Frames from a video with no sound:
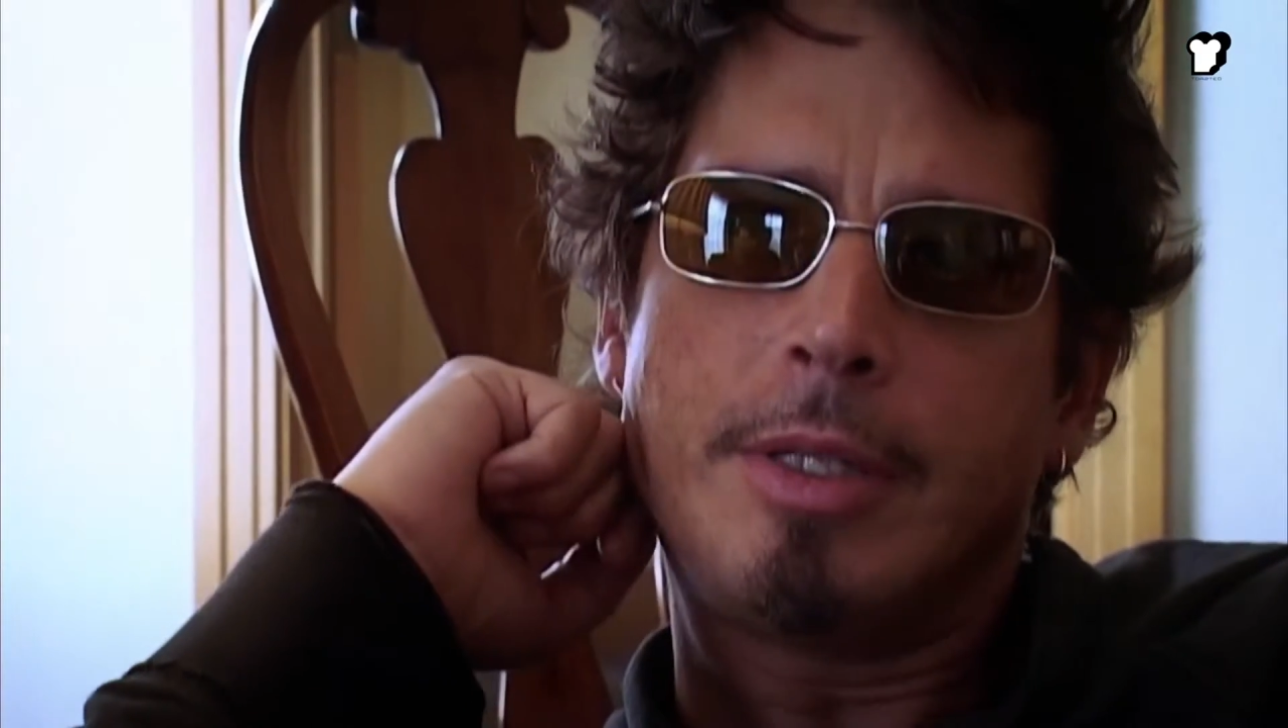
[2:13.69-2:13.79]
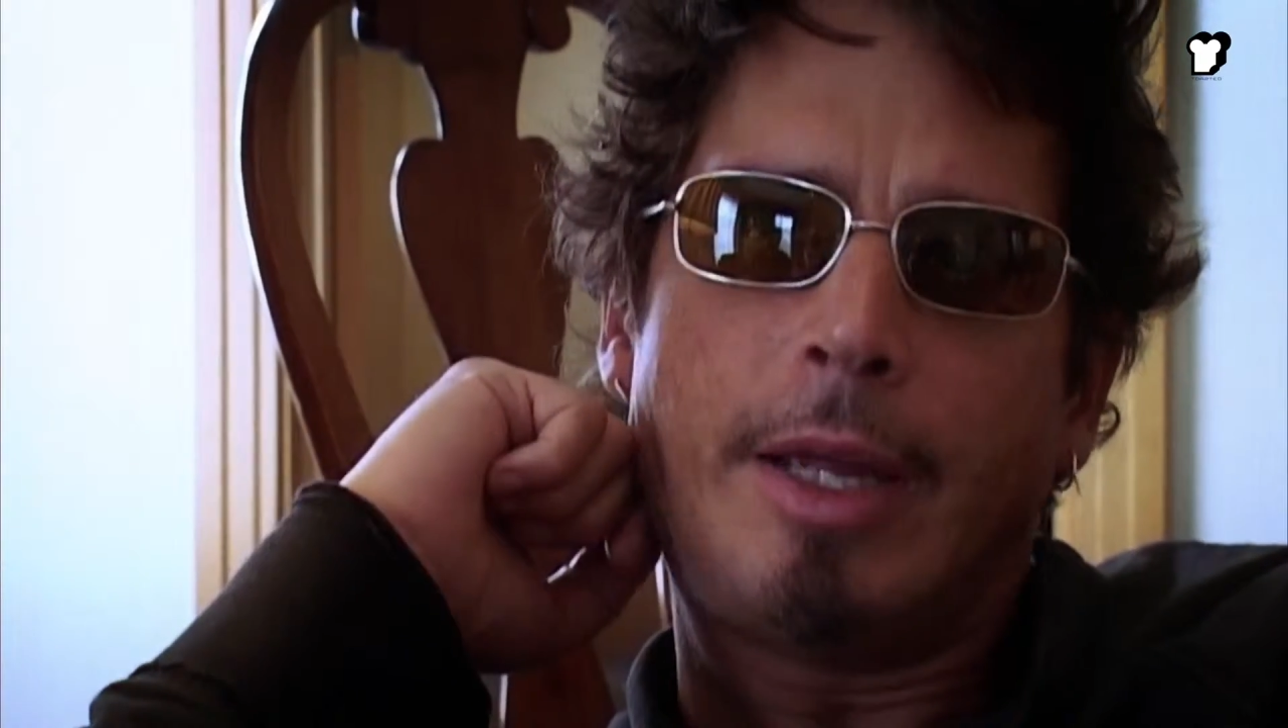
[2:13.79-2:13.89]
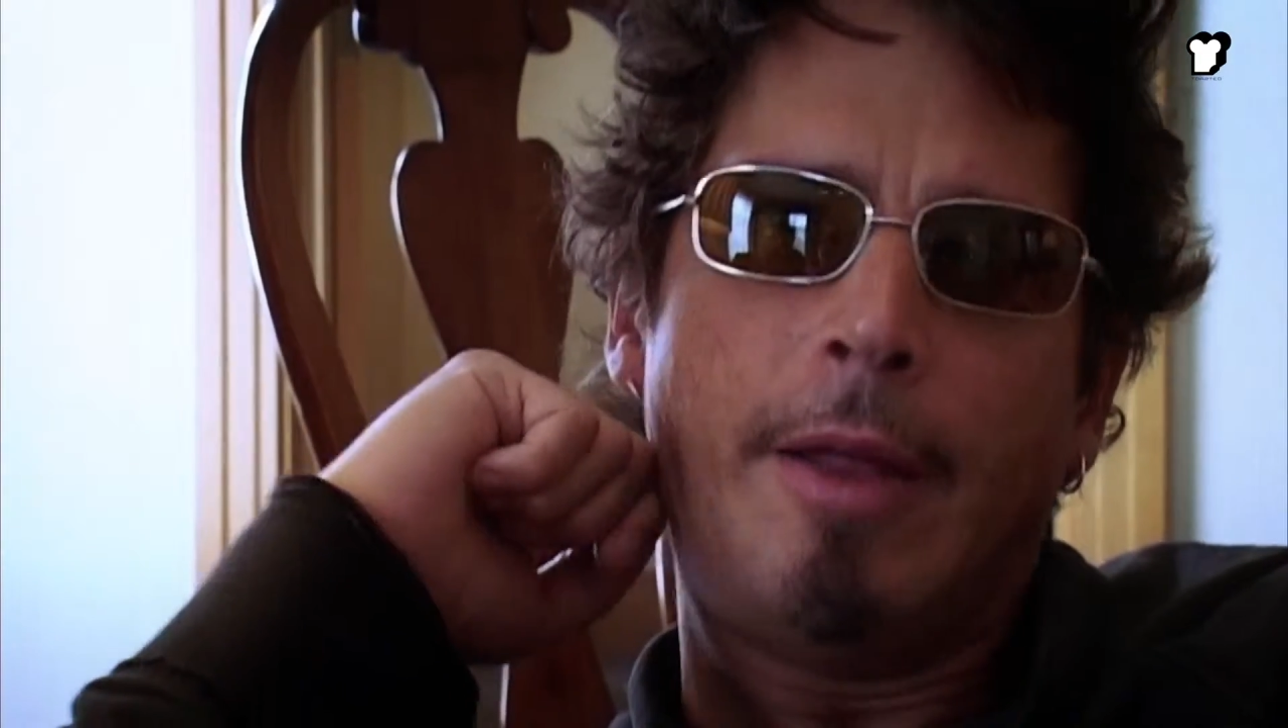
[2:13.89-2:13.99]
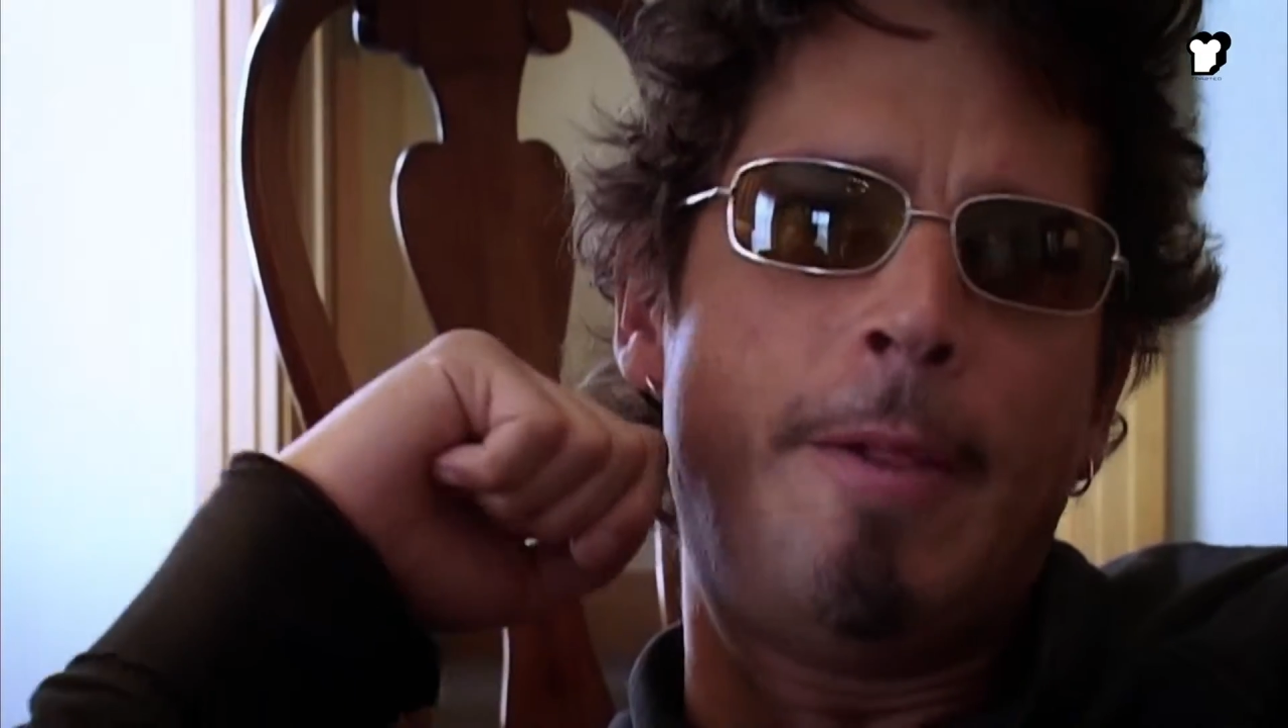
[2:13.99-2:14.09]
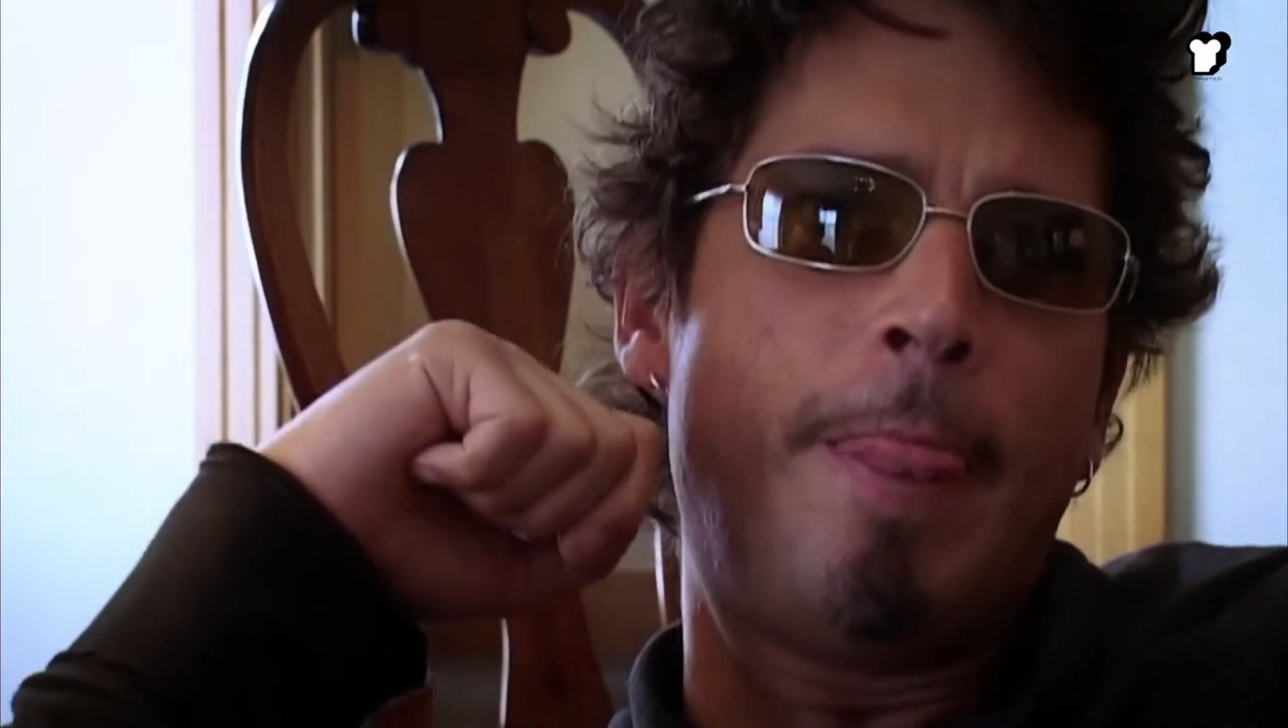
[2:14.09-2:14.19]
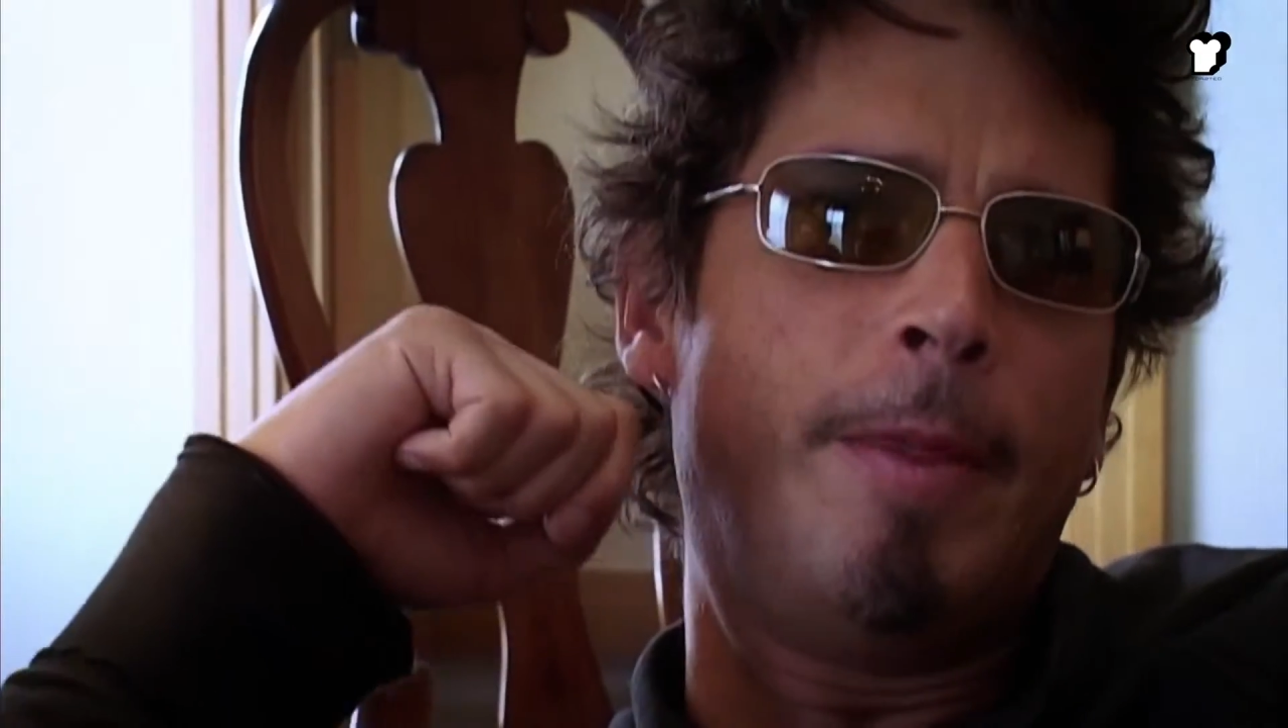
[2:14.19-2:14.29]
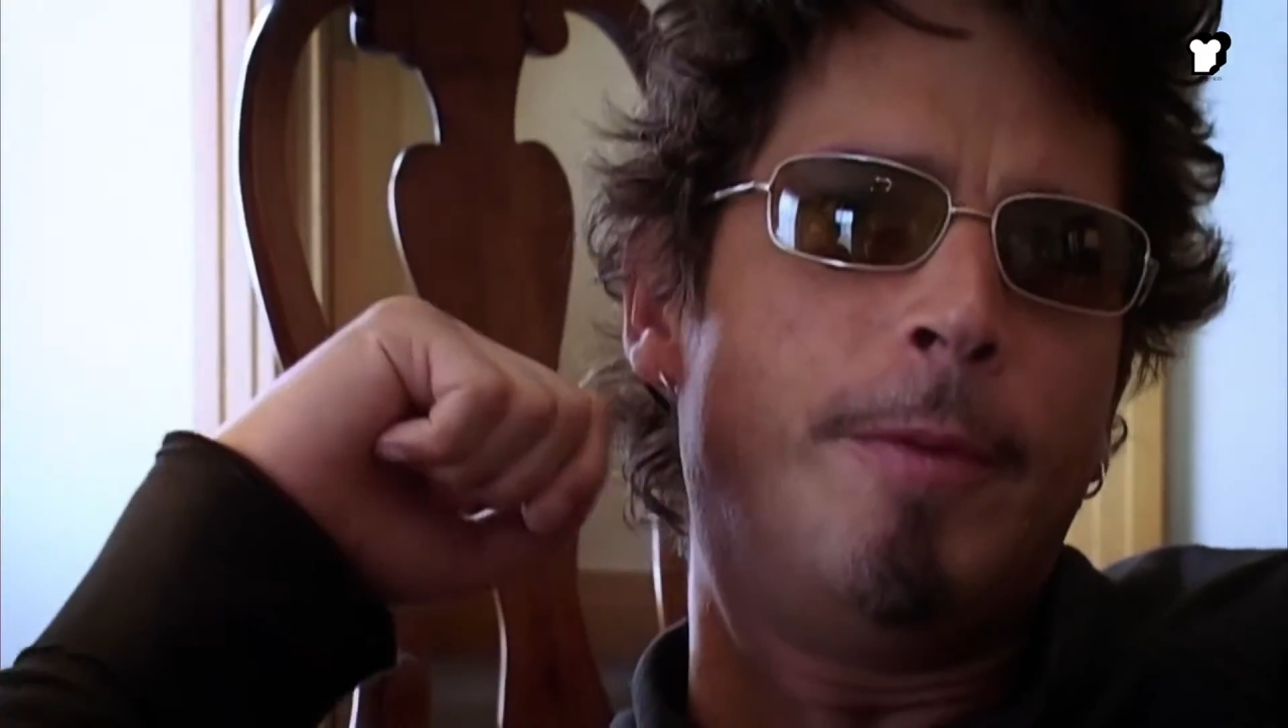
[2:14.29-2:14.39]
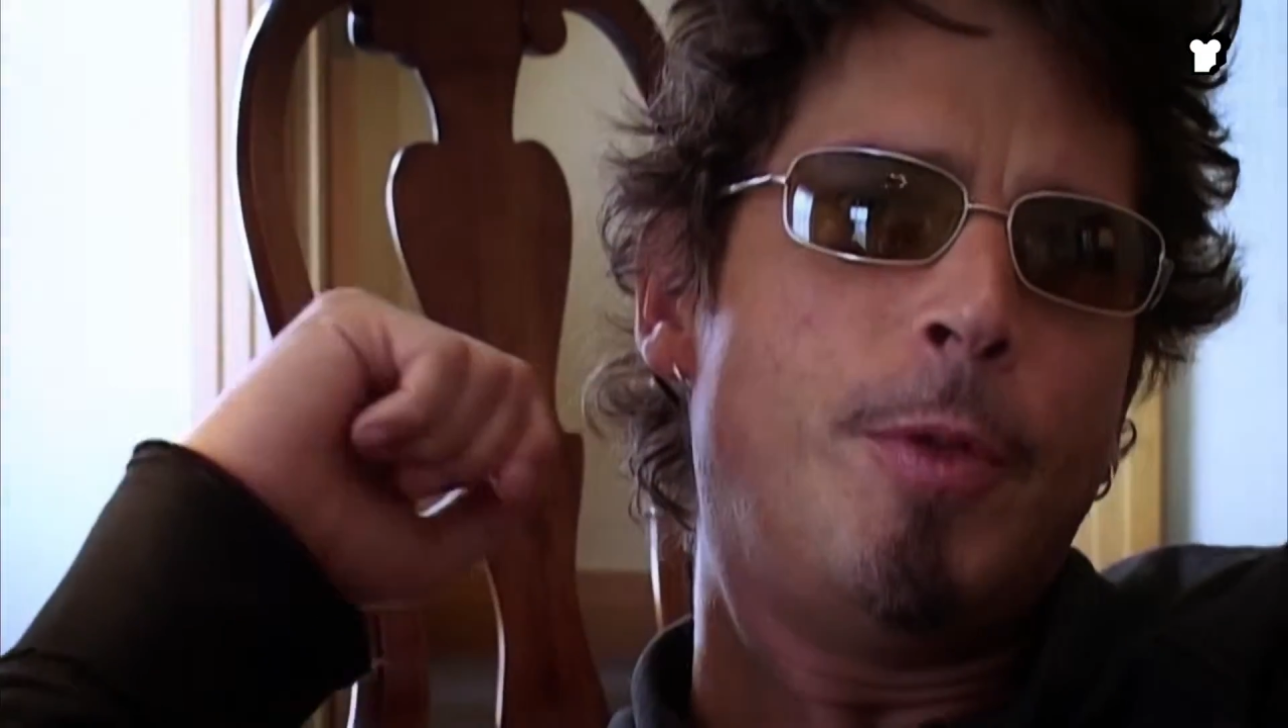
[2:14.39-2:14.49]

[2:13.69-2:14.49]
It's like the